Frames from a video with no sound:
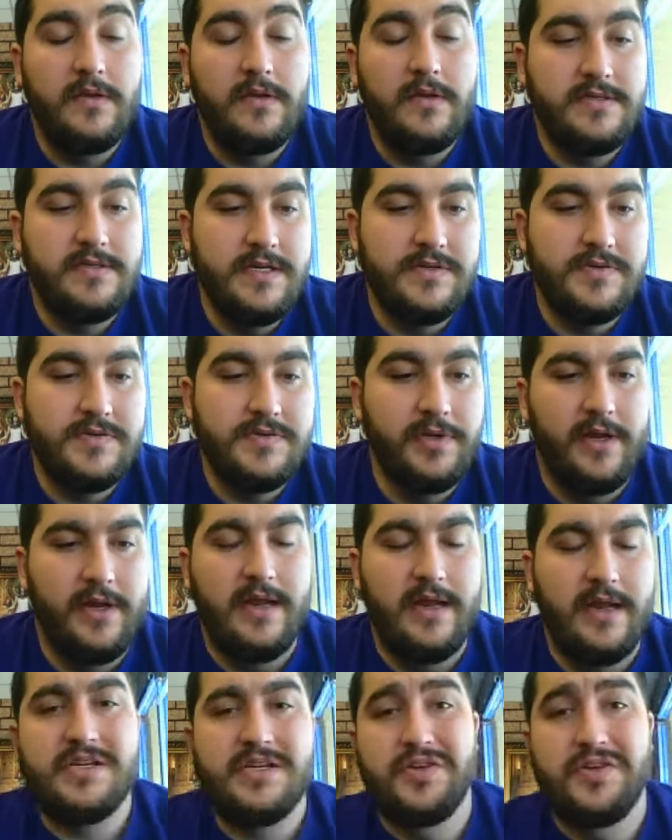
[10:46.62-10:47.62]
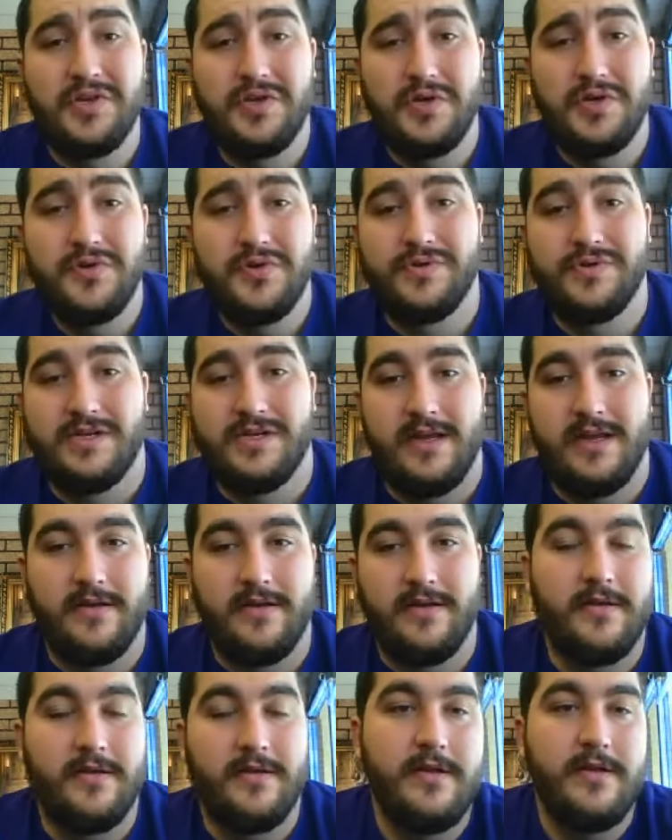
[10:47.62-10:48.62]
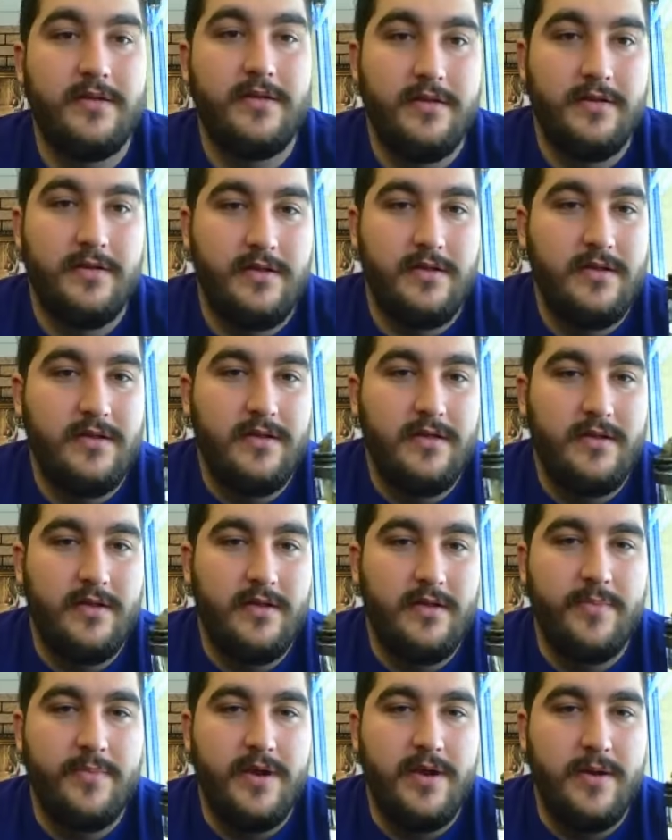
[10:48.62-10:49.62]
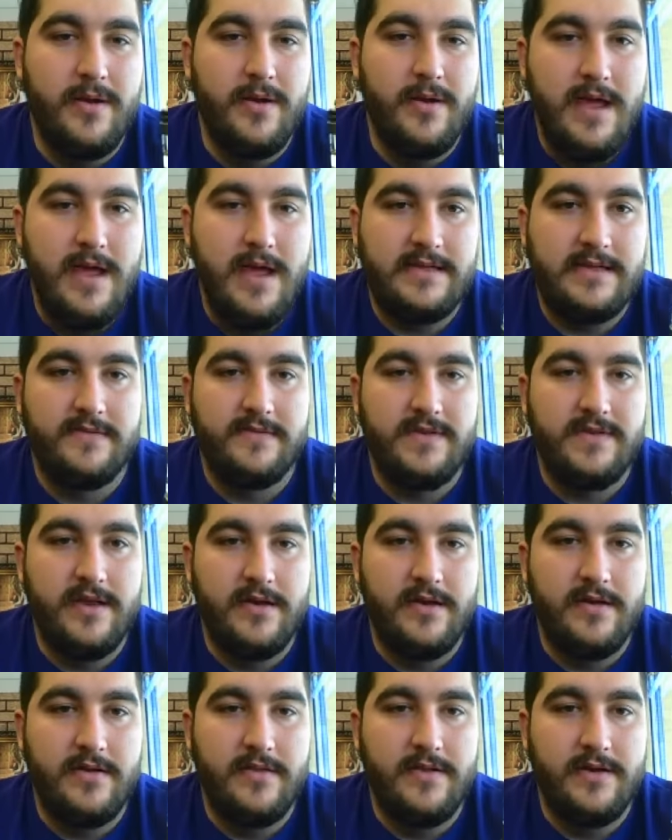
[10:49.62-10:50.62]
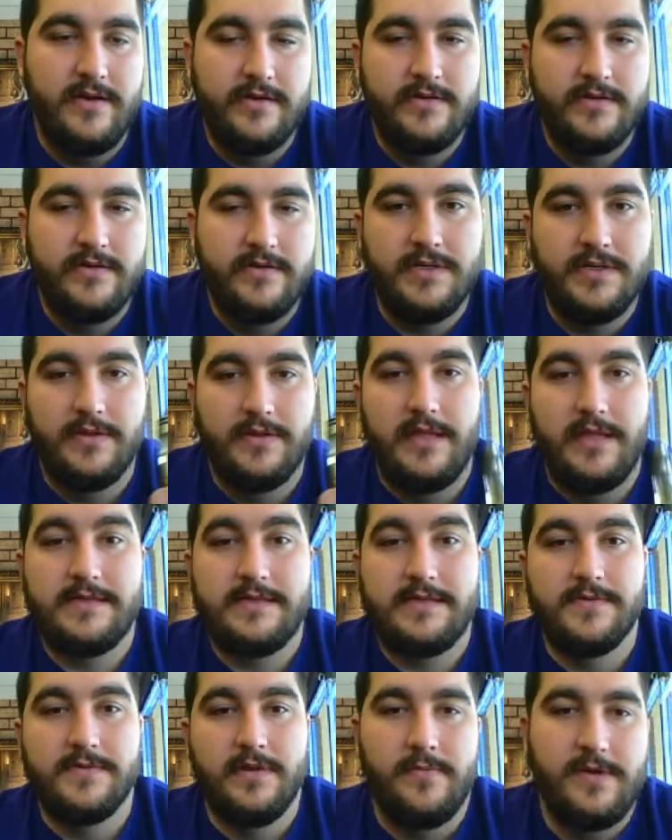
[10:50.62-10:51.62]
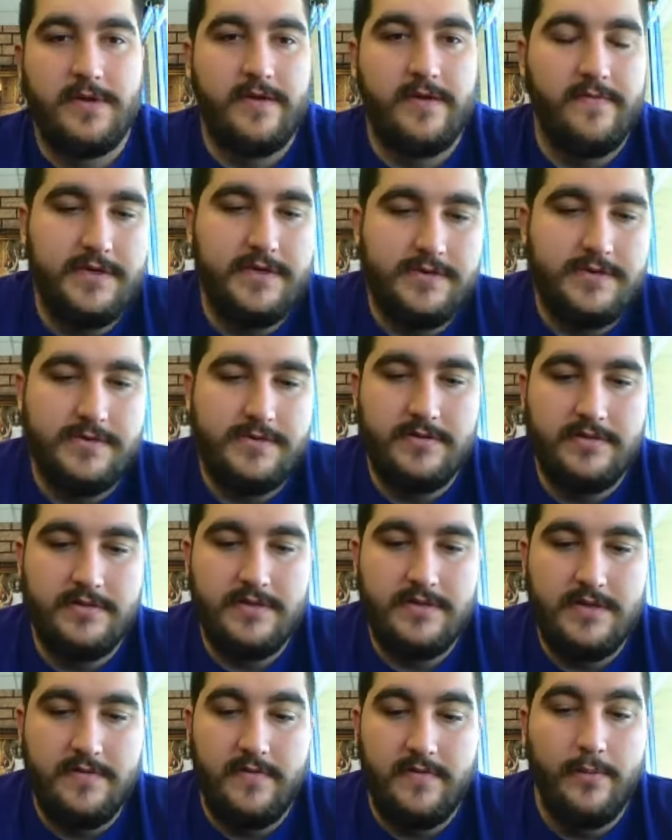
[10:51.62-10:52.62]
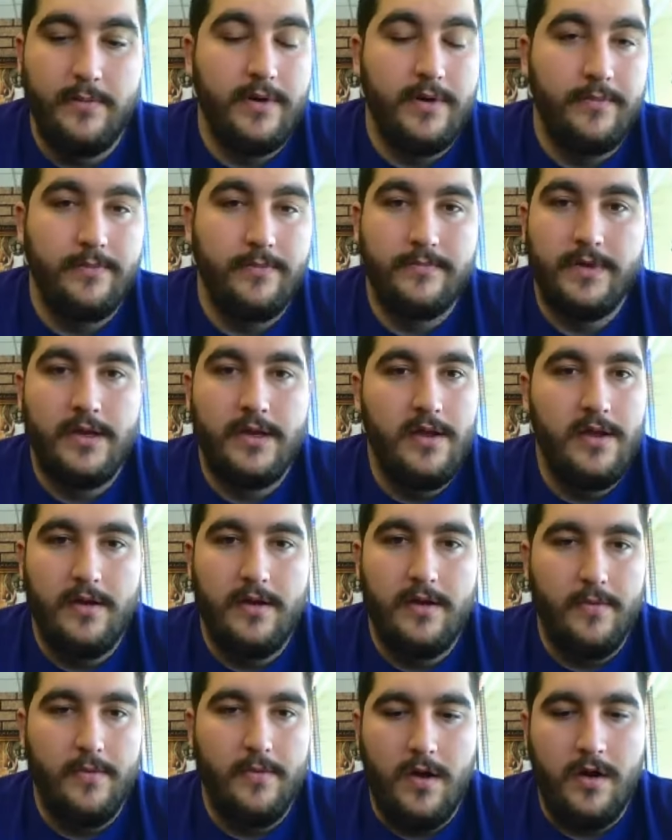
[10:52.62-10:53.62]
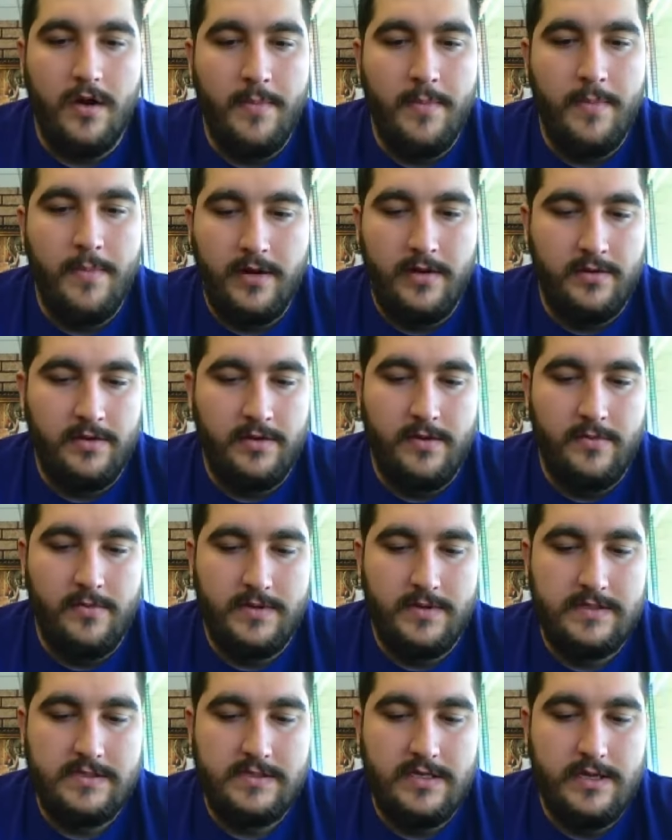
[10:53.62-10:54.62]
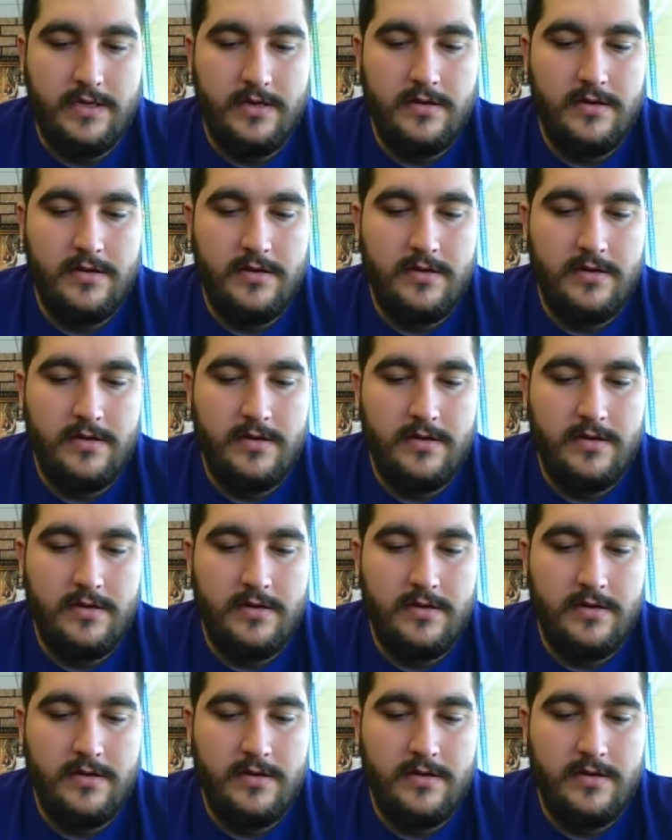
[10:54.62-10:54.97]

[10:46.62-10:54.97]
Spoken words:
This thing's really good. It has a huge tank on it. I mean, a massive tank on it. So that's really beneficial if you want to walk about all day with this thing.